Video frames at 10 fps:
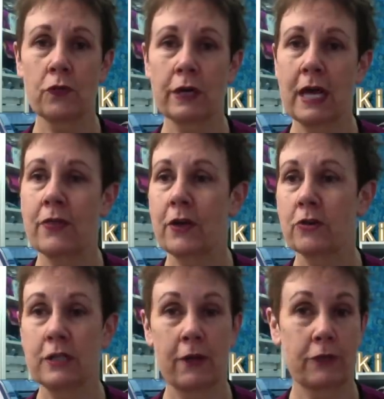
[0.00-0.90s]
and over again,
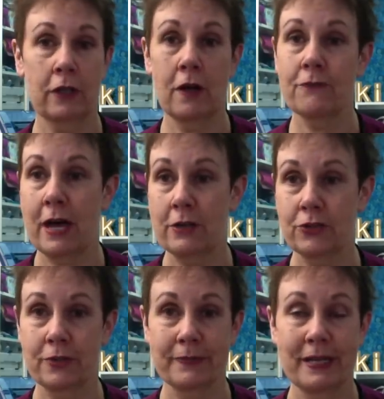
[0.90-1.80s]
they're definitely a lot
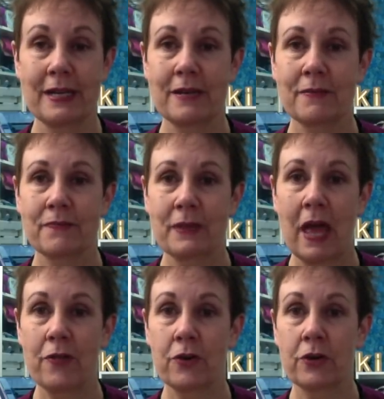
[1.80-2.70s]
faster.
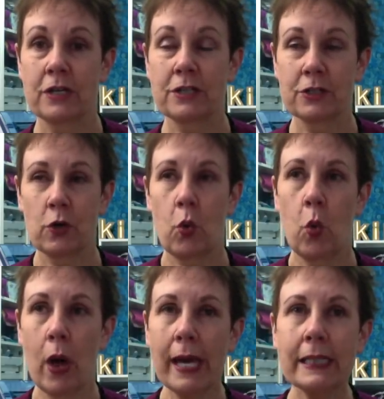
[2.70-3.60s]
And there is
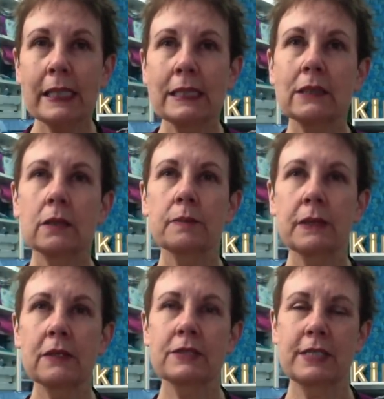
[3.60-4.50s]
quite a
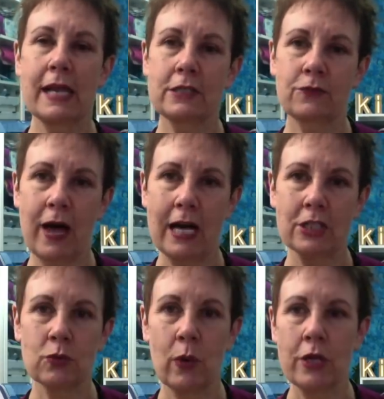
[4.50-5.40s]
bit of
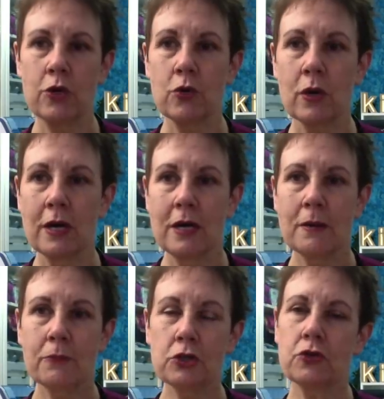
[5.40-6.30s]
satisfaction when you
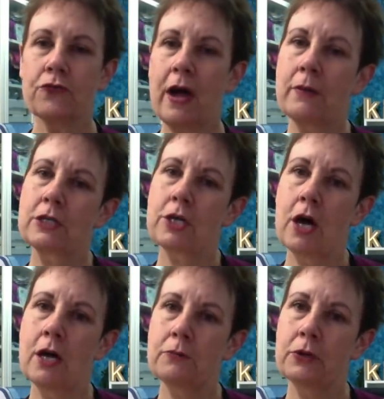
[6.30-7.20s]
put your fabrics
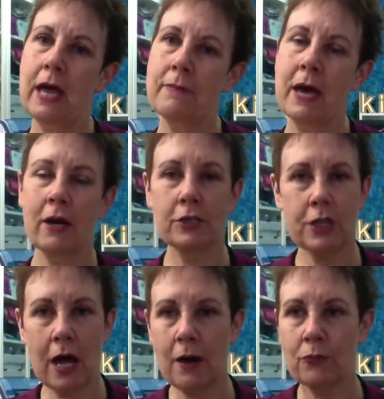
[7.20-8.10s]
on, put that mat on
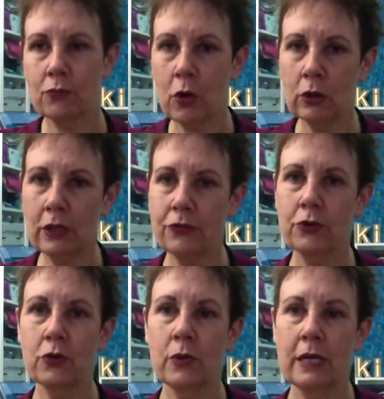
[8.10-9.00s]
top, roll it
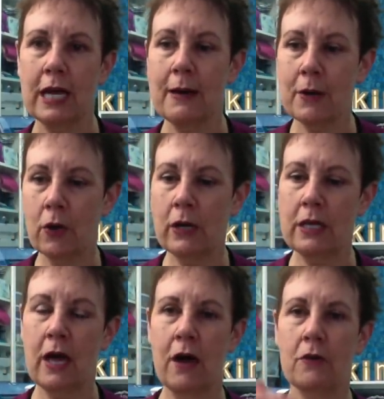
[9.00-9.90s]
through, and you come out
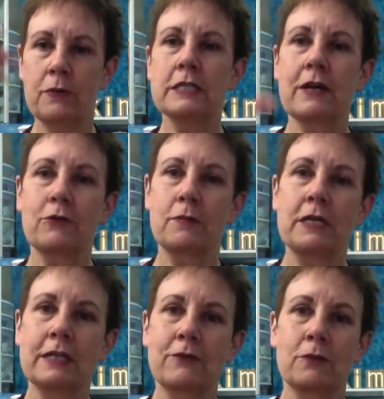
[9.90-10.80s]
and you have piece after
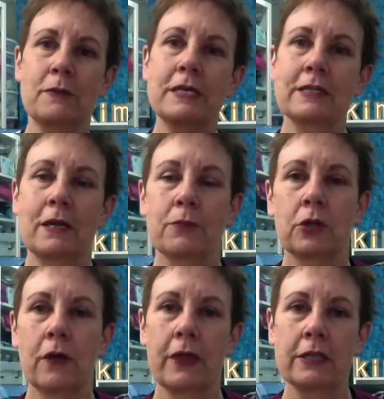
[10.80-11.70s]
piece after piece that you
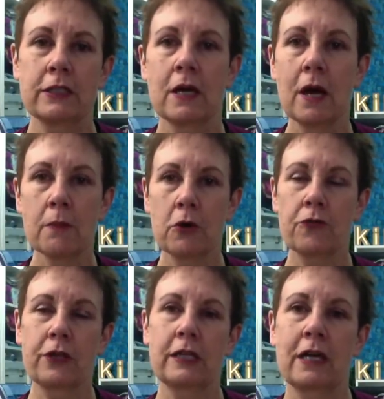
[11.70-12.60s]
pull out that's
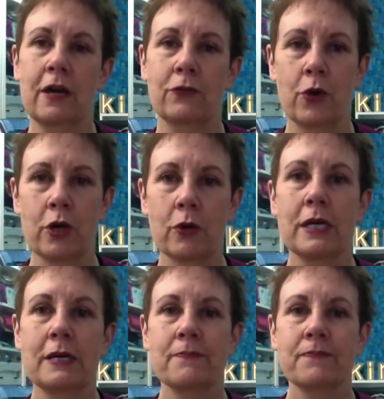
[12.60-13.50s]
perfectly cut for you.